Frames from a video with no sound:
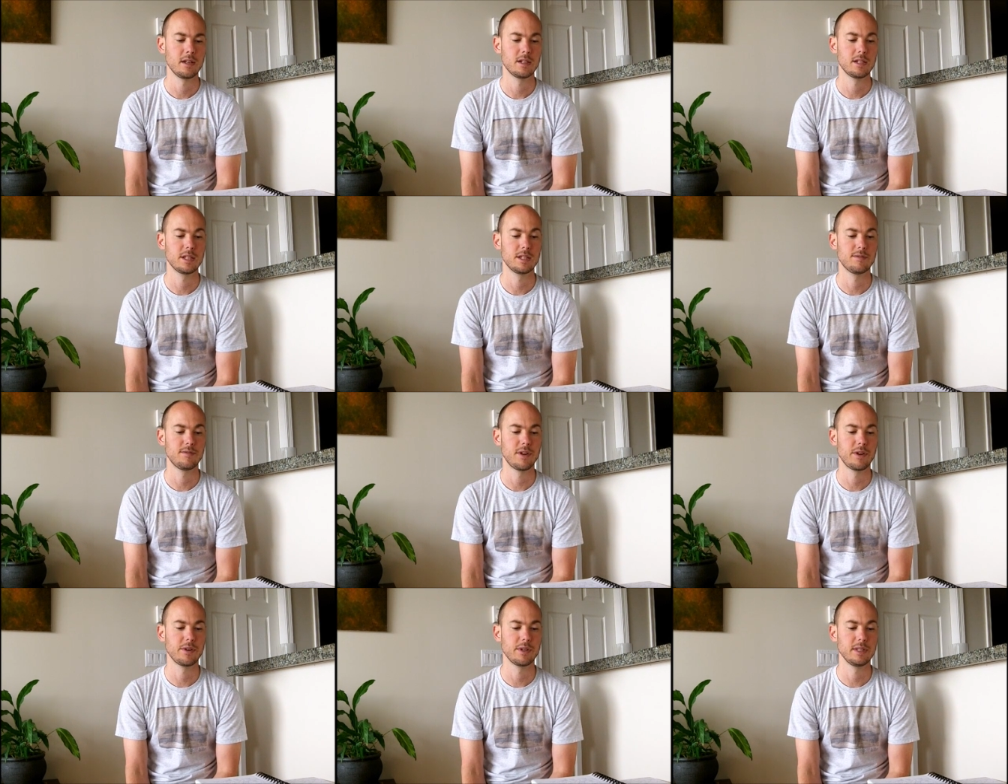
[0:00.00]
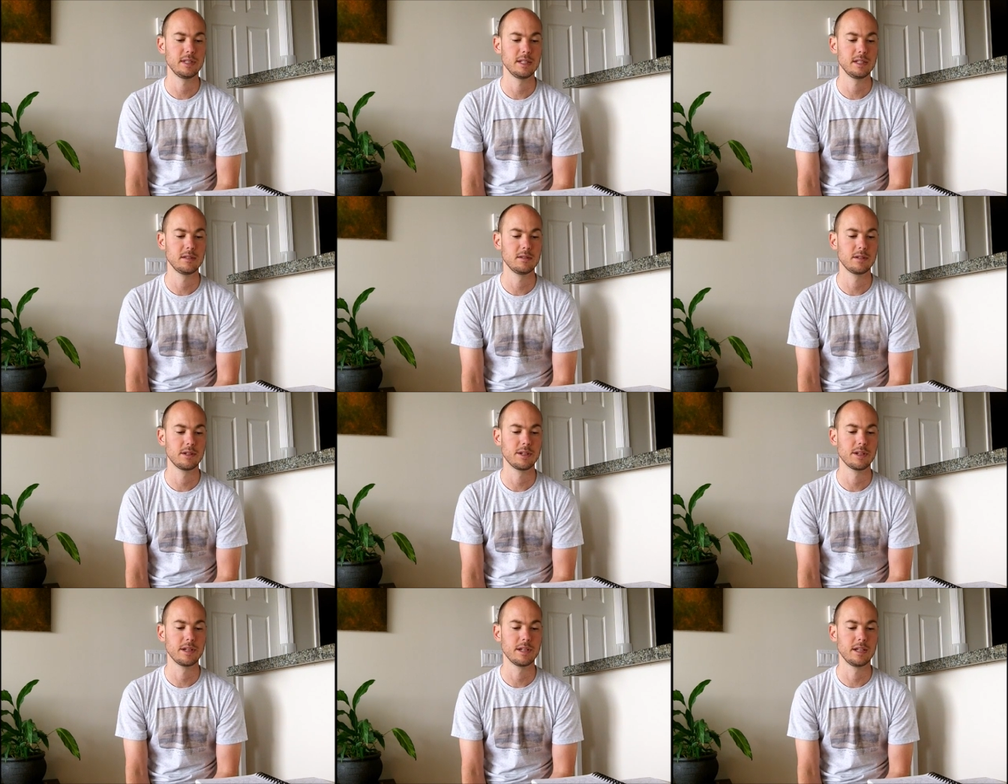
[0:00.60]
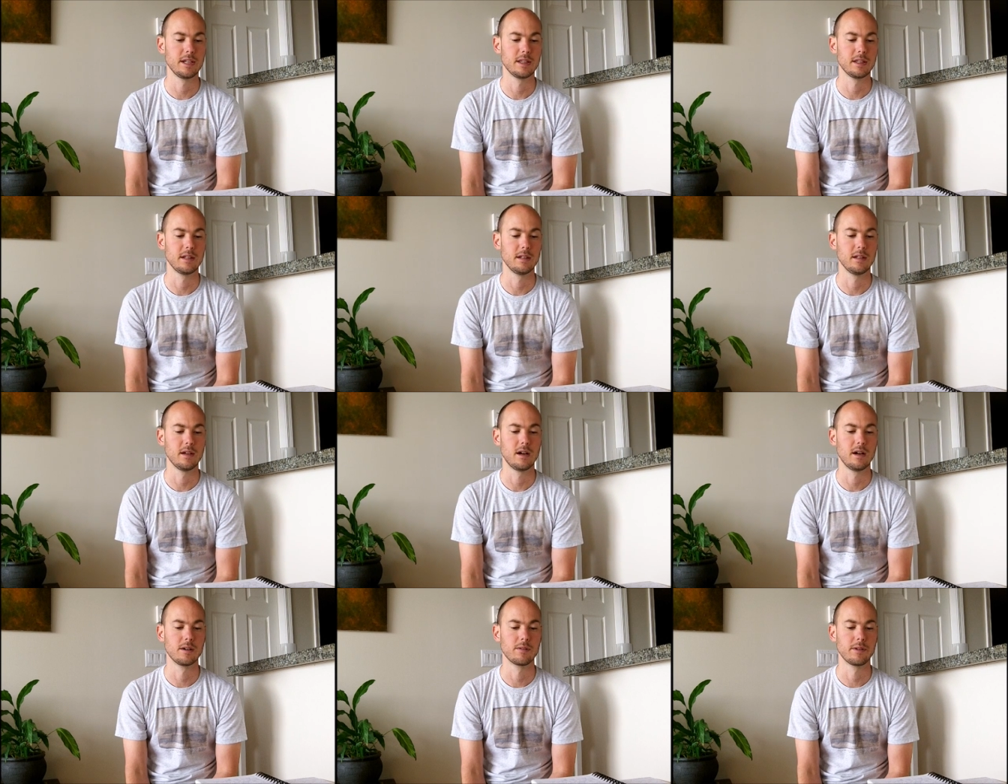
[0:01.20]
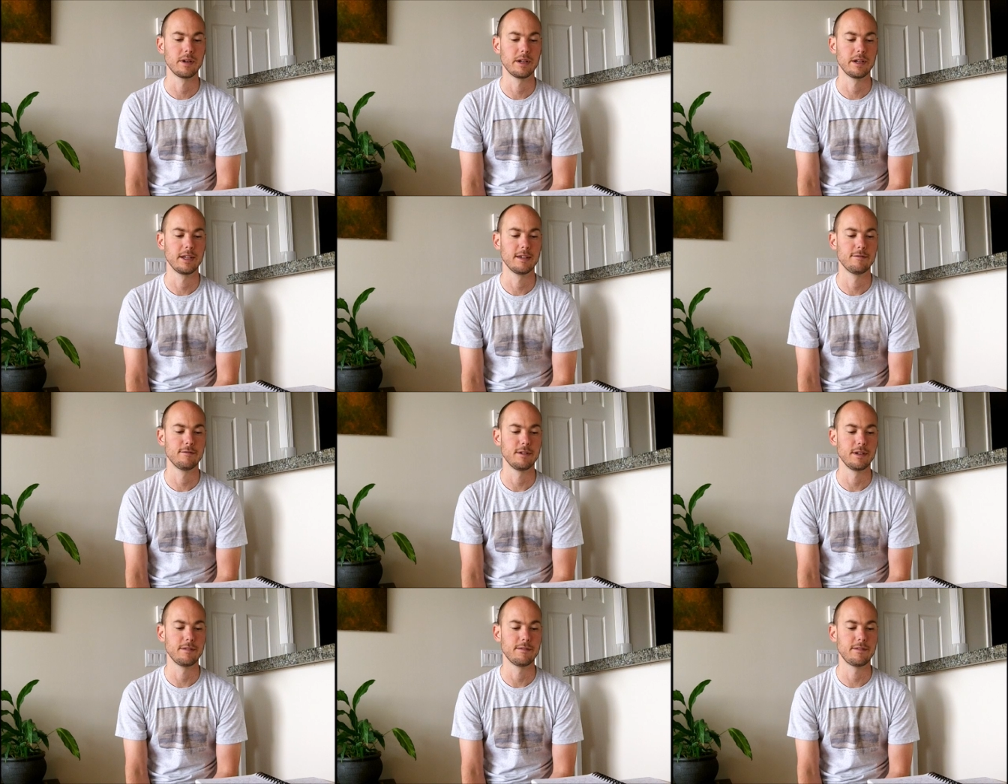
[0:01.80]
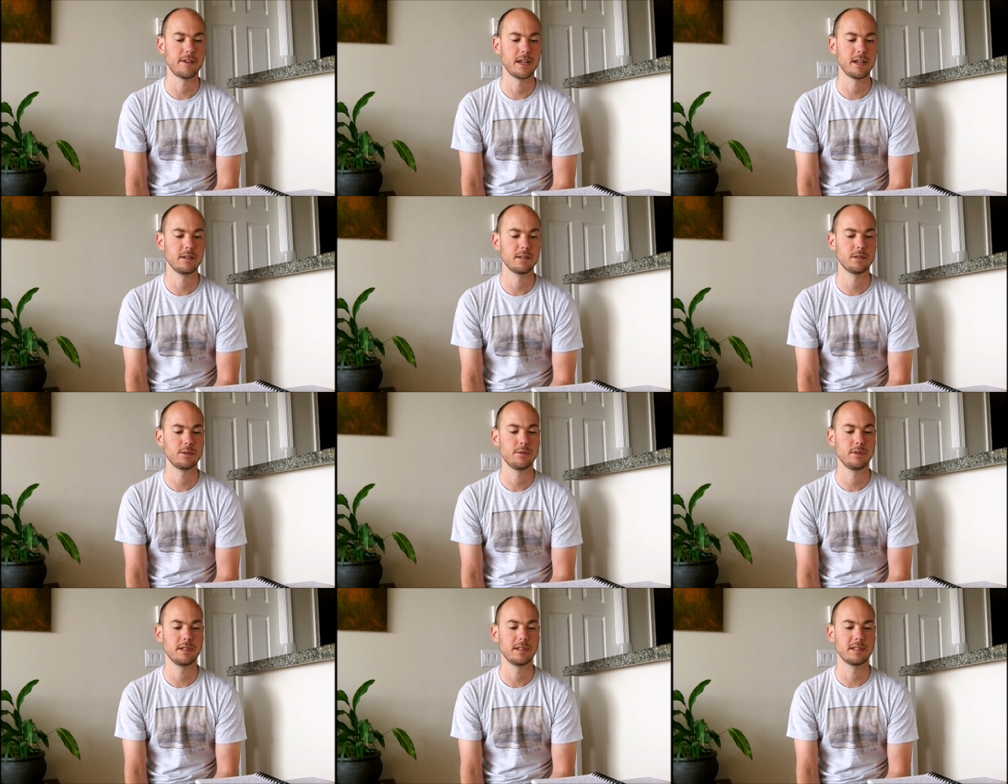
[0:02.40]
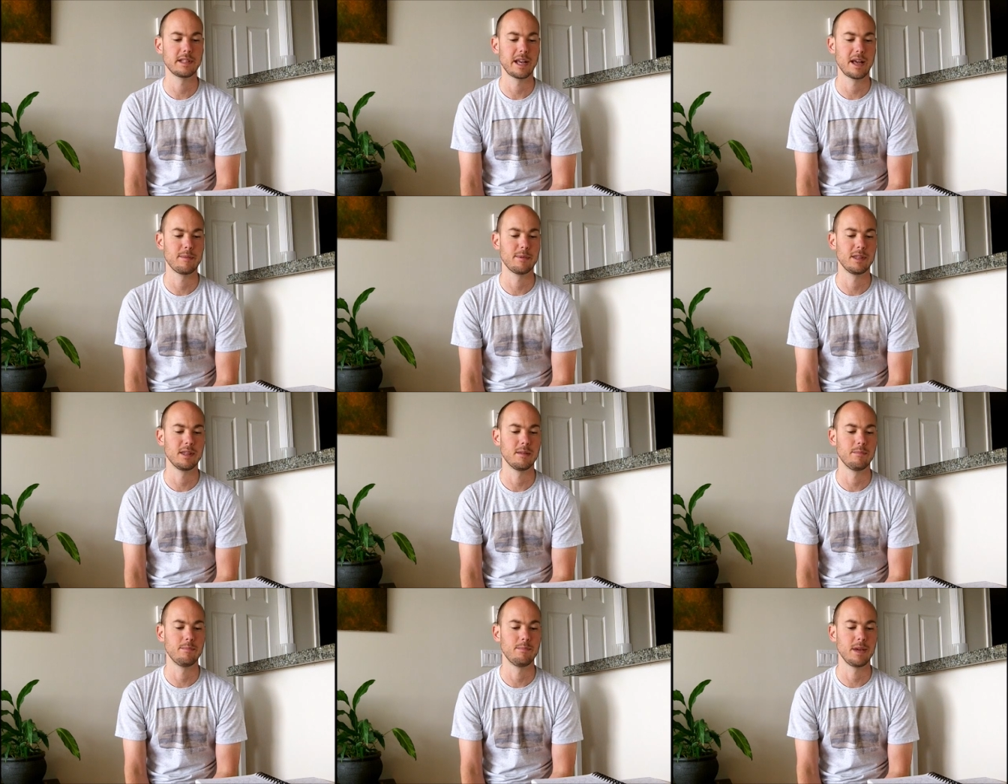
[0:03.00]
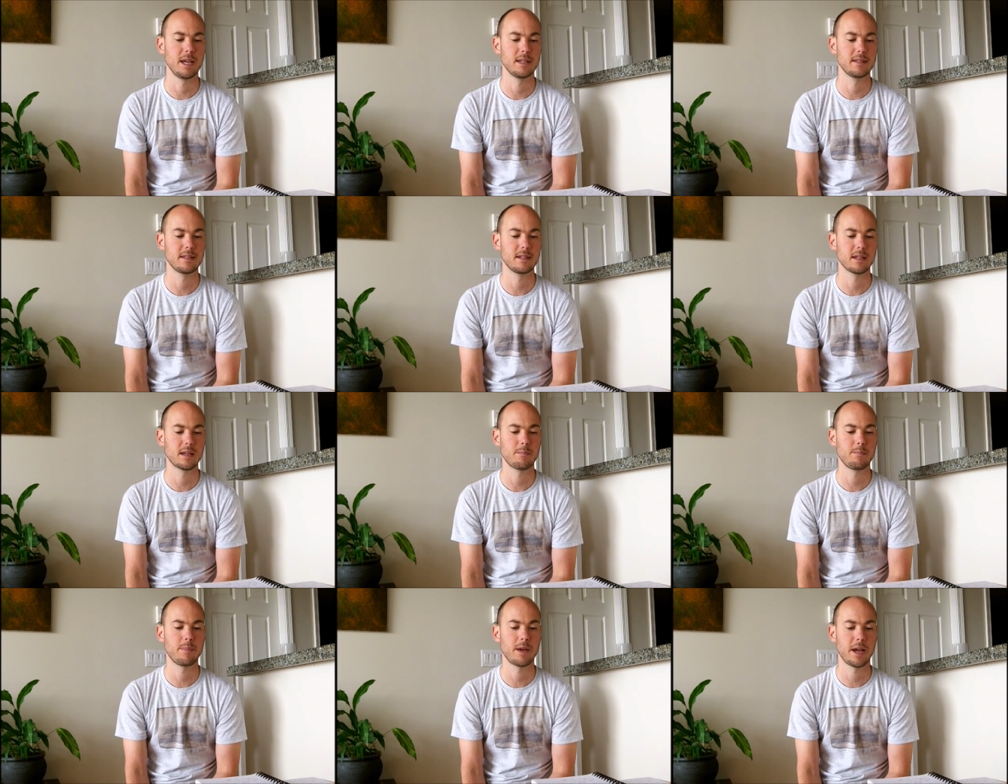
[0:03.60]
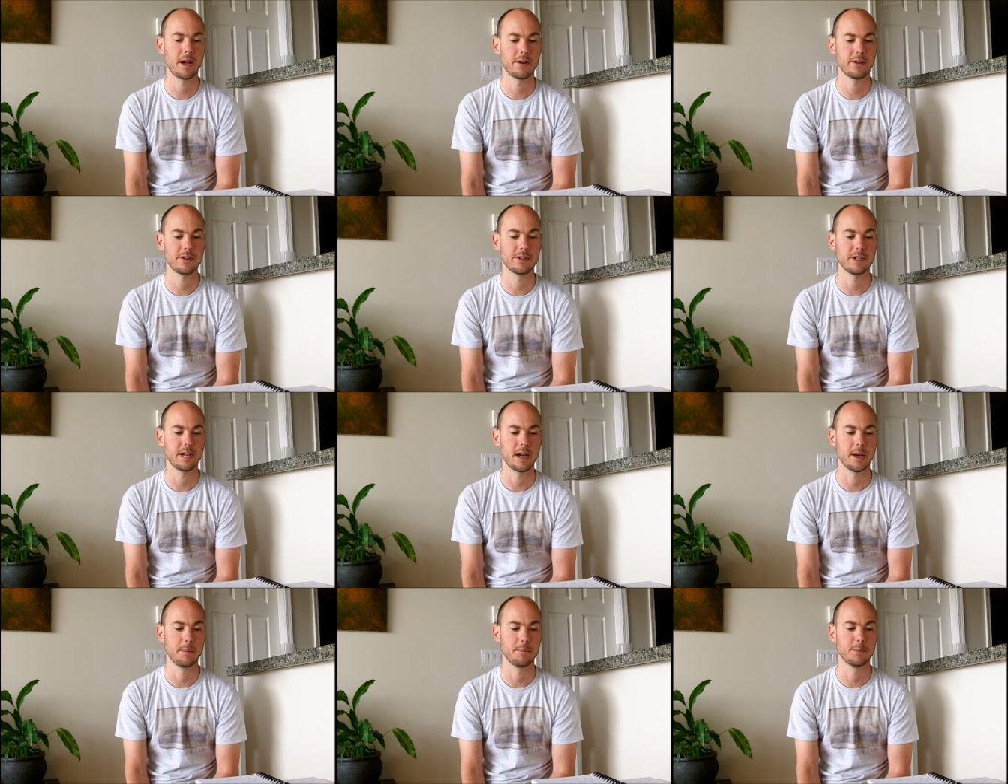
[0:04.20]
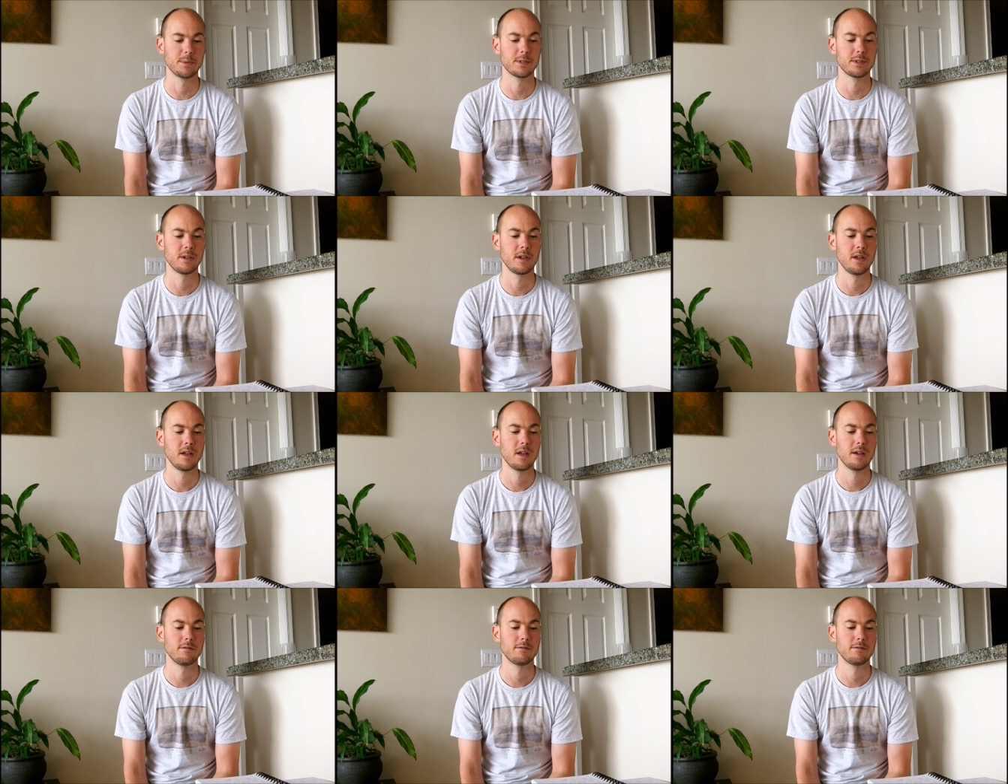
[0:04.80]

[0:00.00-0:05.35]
does very little good in the long run if we fail to examine the basic paradigms